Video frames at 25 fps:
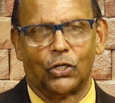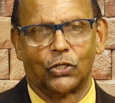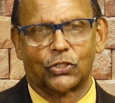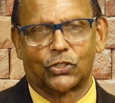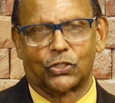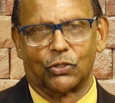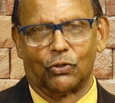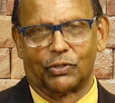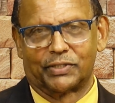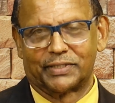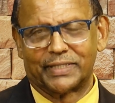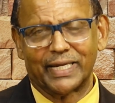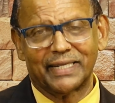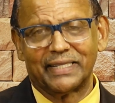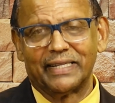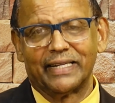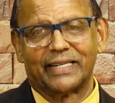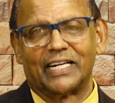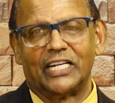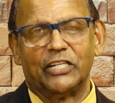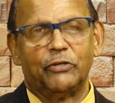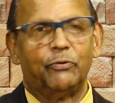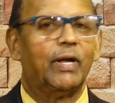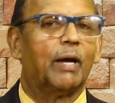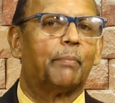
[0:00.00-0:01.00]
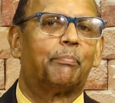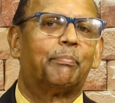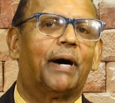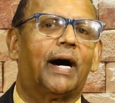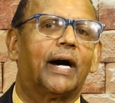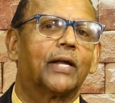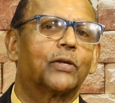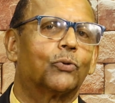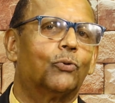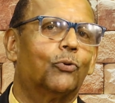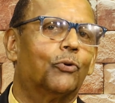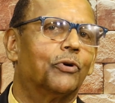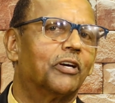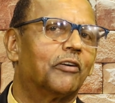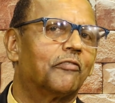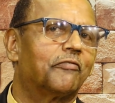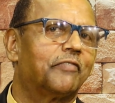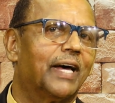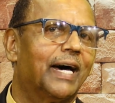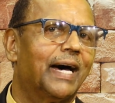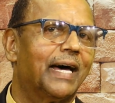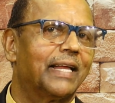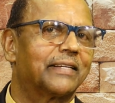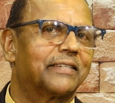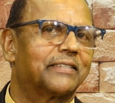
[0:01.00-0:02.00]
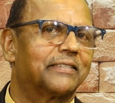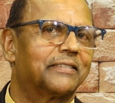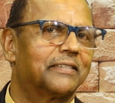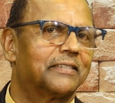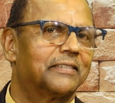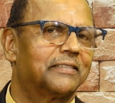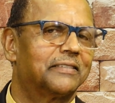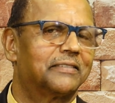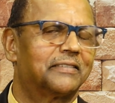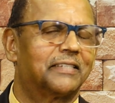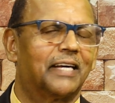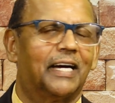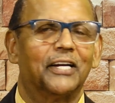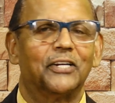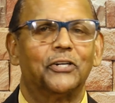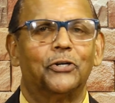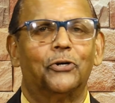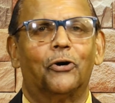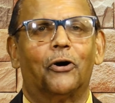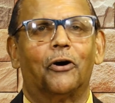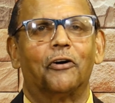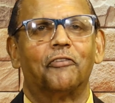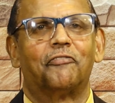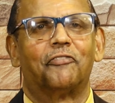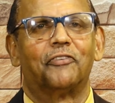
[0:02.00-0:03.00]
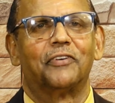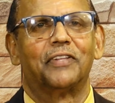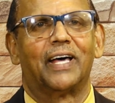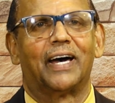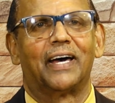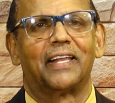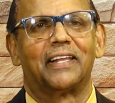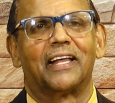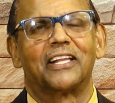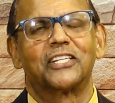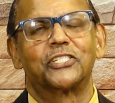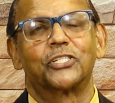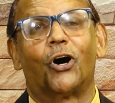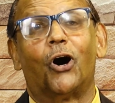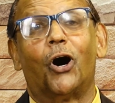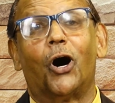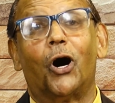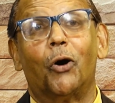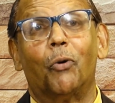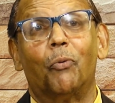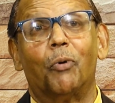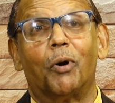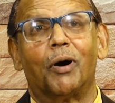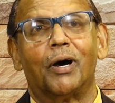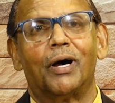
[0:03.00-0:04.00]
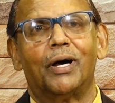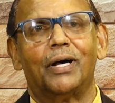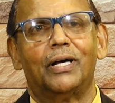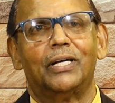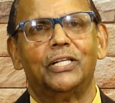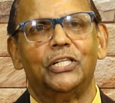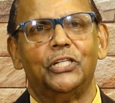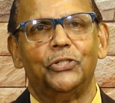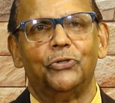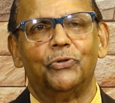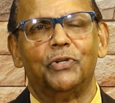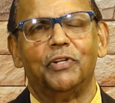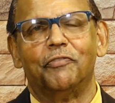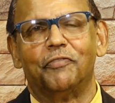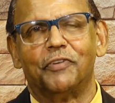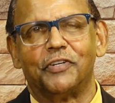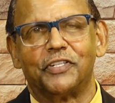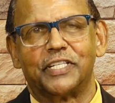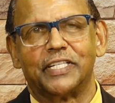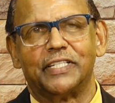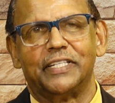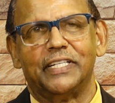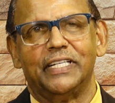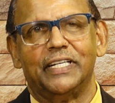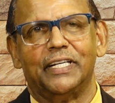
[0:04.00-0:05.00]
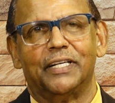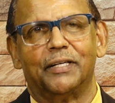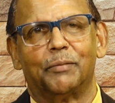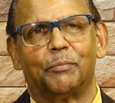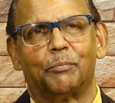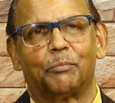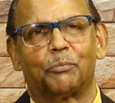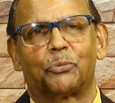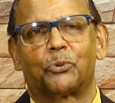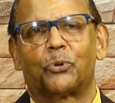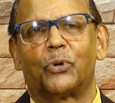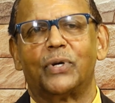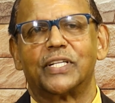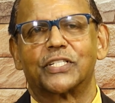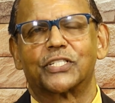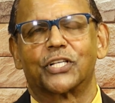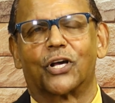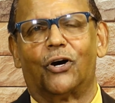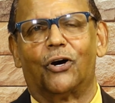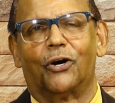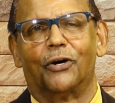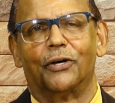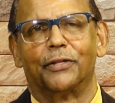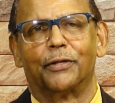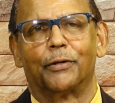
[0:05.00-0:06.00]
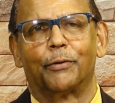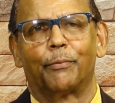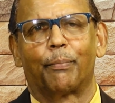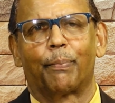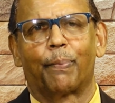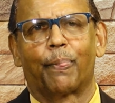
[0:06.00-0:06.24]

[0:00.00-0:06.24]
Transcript: So technically, we are part owner of that. Thank God for that. That's our university. Praise God.